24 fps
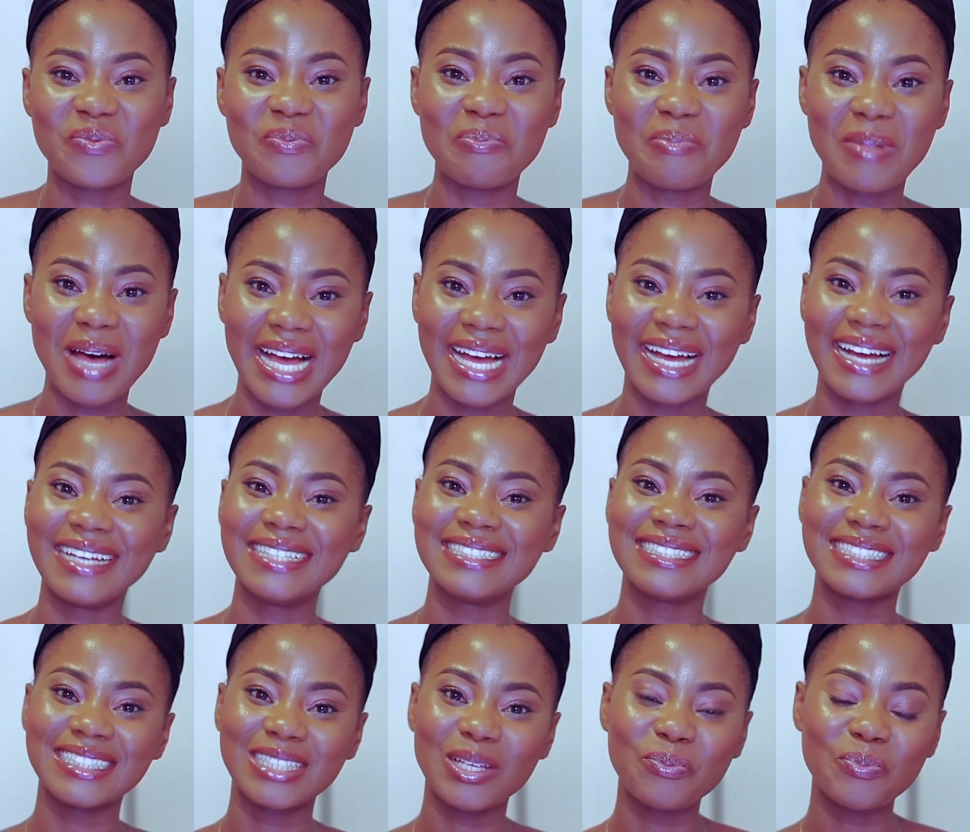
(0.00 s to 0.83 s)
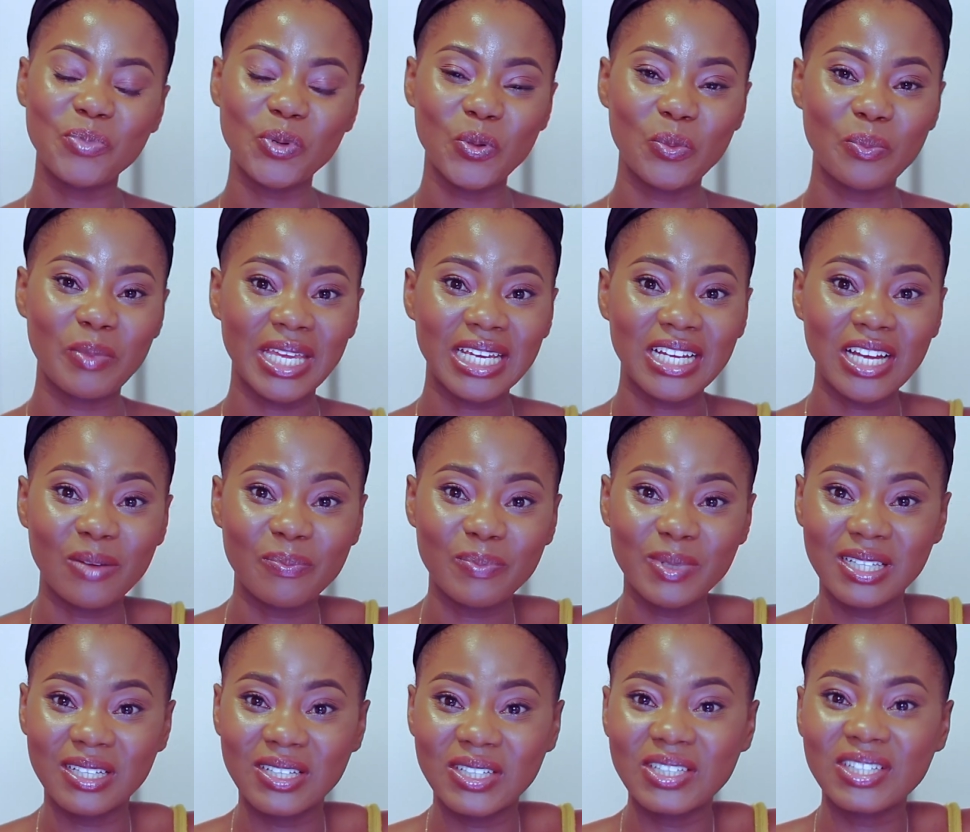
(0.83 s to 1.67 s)
my simple
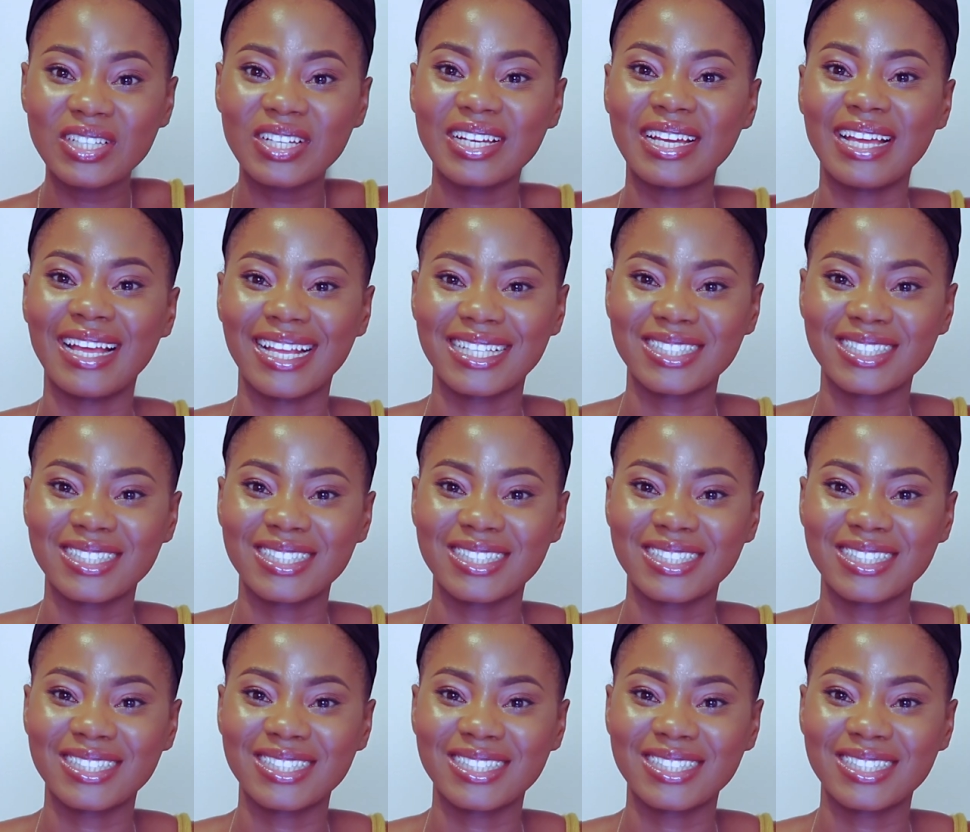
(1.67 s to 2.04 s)
makeup look,